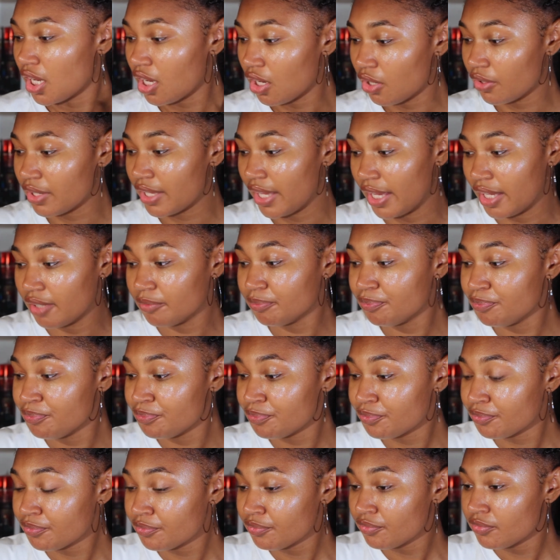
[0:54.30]
Okay,
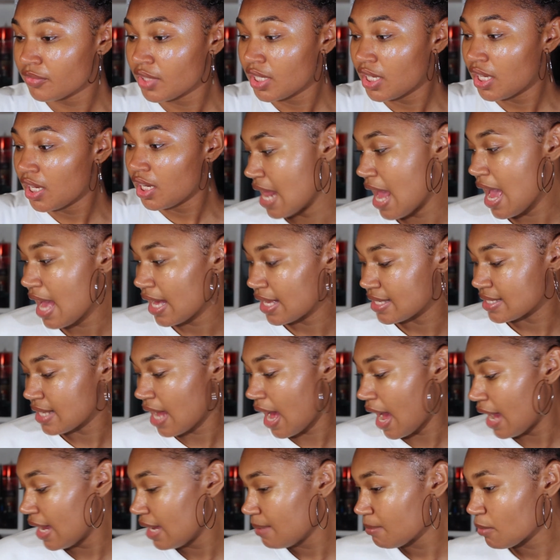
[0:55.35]
next
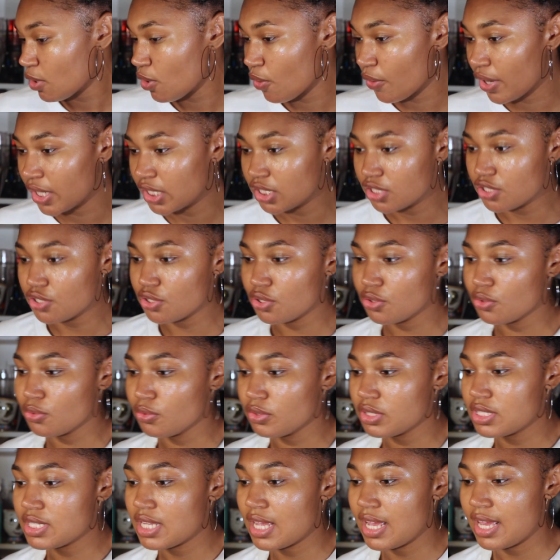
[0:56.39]
I am going
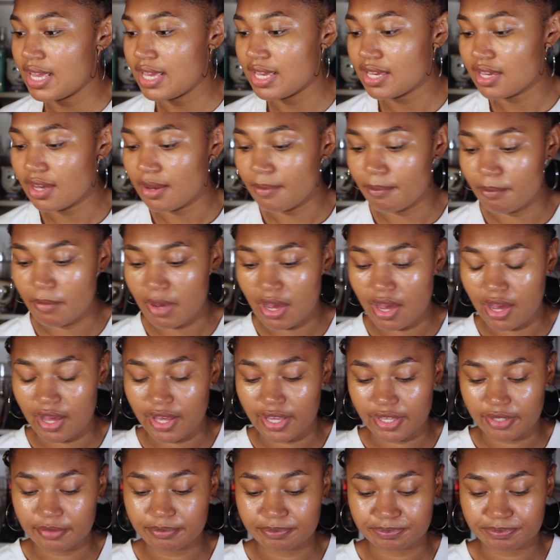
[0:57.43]
to take my